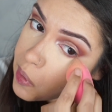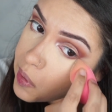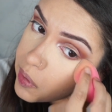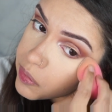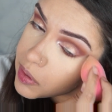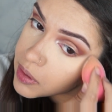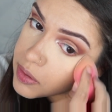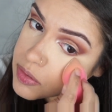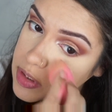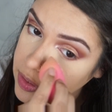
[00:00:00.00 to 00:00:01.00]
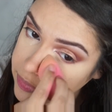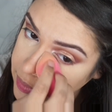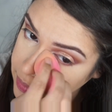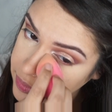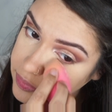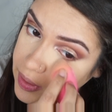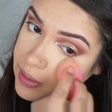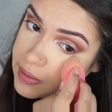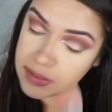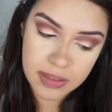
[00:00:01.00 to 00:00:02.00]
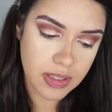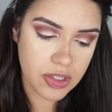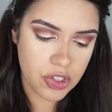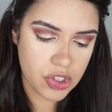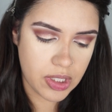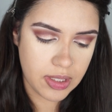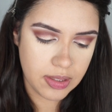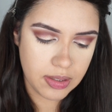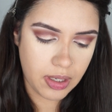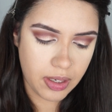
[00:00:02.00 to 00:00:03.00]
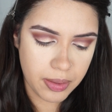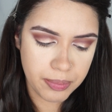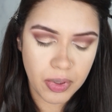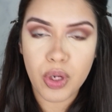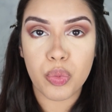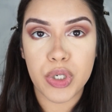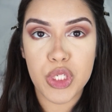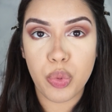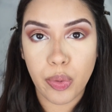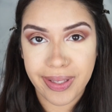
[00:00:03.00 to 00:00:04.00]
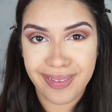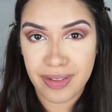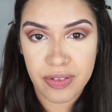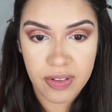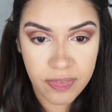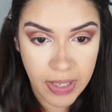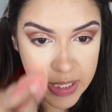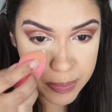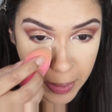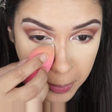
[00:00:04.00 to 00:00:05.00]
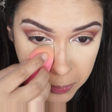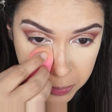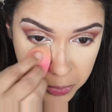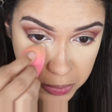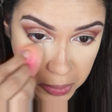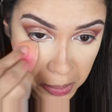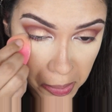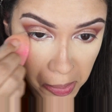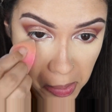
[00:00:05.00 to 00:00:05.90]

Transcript: I feel like you'll definitely find a shade where you won't get any flashback from using it.